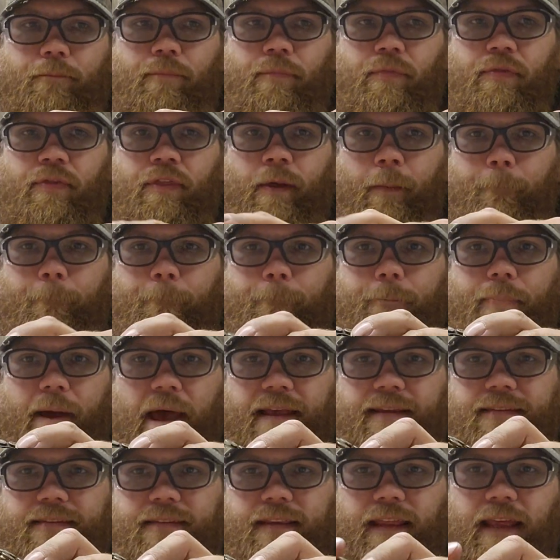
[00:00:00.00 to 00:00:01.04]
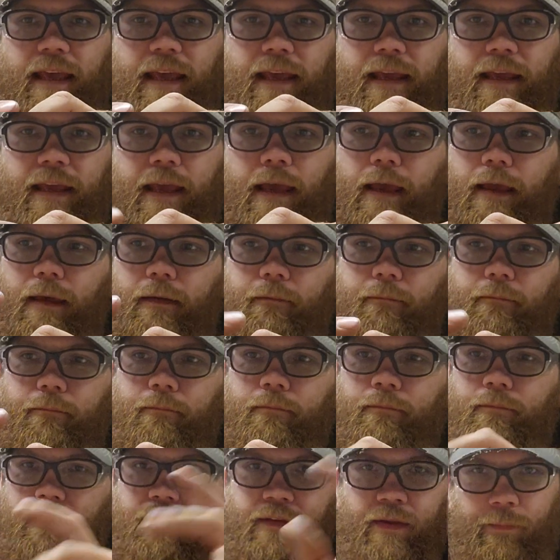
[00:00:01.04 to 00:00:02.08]
The best thing,
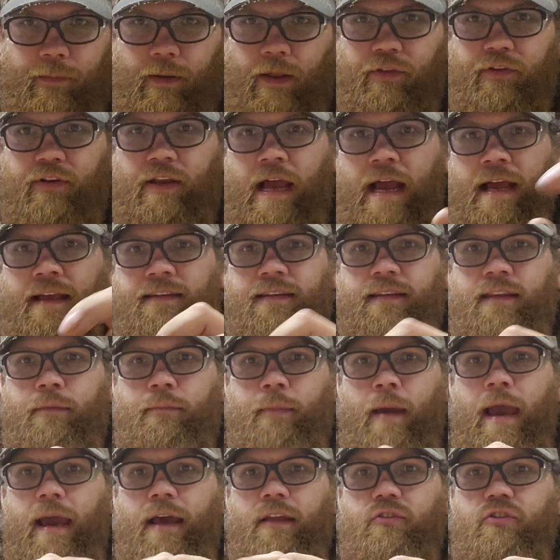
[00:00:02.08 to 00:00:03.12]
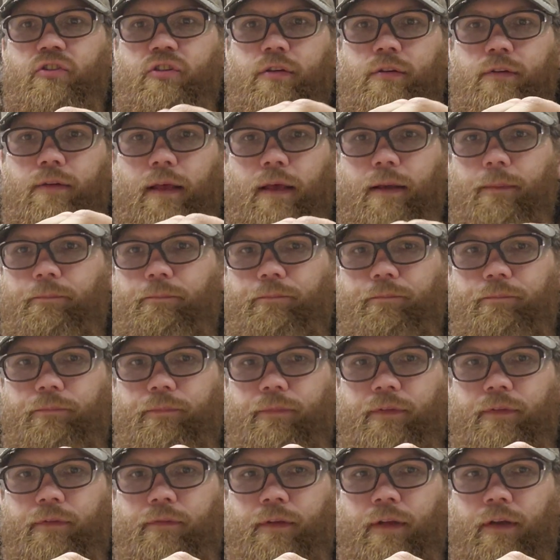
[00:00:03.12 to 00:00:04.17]
some of the other guys in the match that,
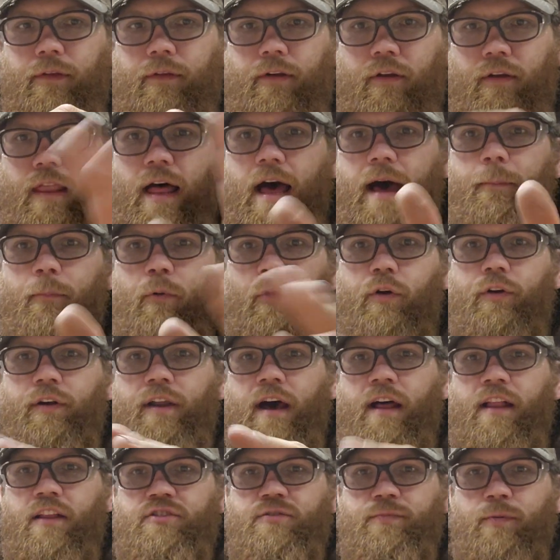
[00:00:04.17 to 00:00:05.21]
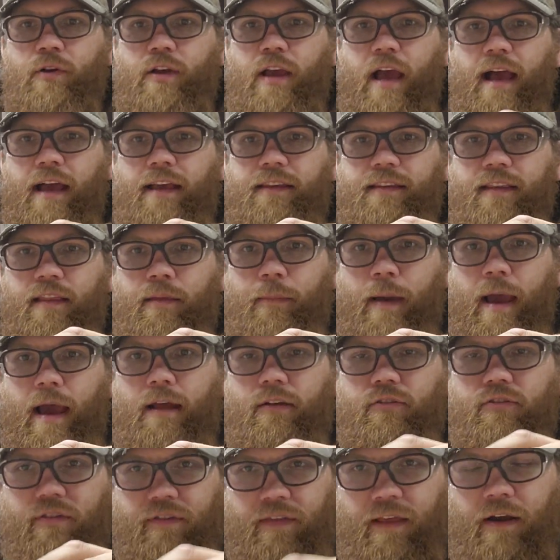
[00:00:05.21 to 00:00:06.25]
there are a lot more knowledgeable guys in the
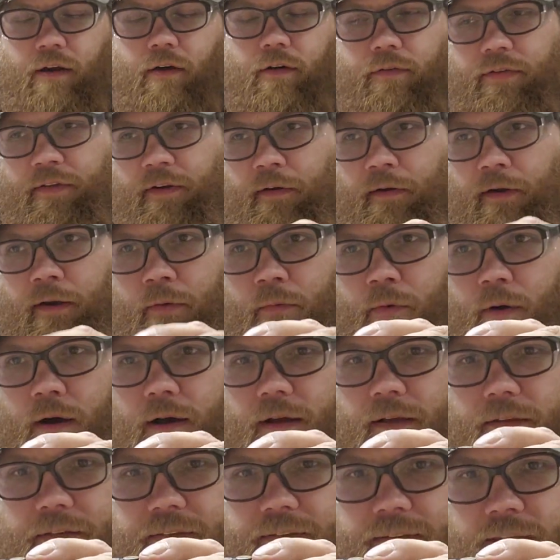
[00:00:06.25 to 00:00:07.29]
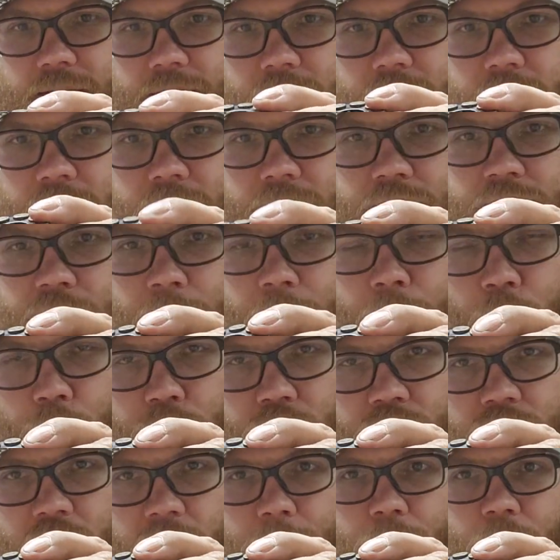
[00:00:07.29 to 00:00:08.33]
match. Their theory was the
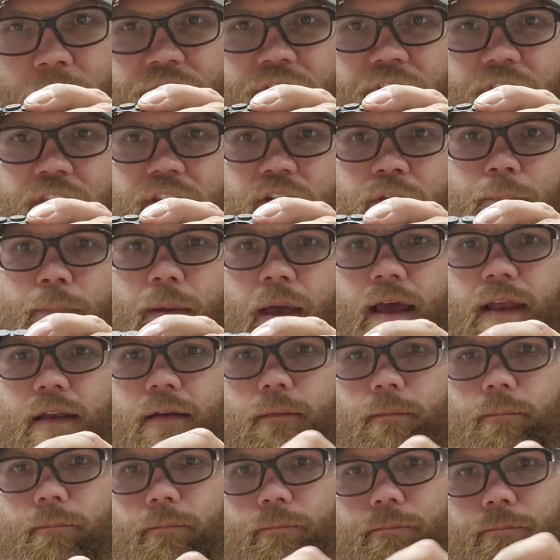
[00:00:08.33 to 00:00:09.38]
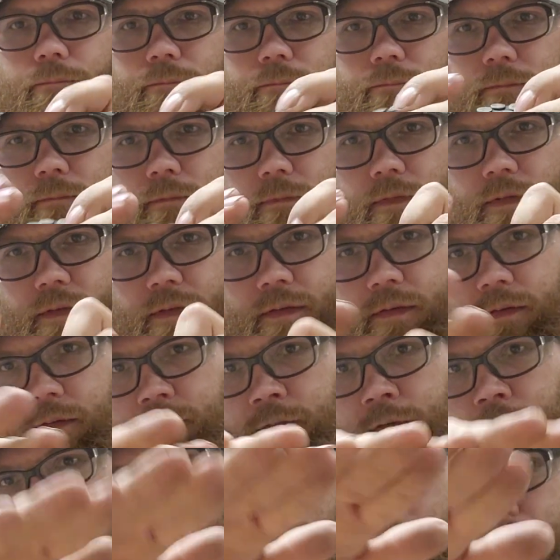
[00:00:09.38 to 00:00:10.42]
moon clip was a little bent,
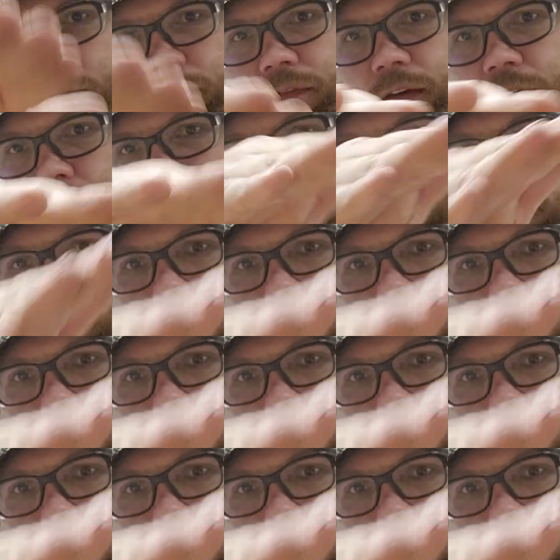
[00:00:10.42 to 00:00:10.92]
so if it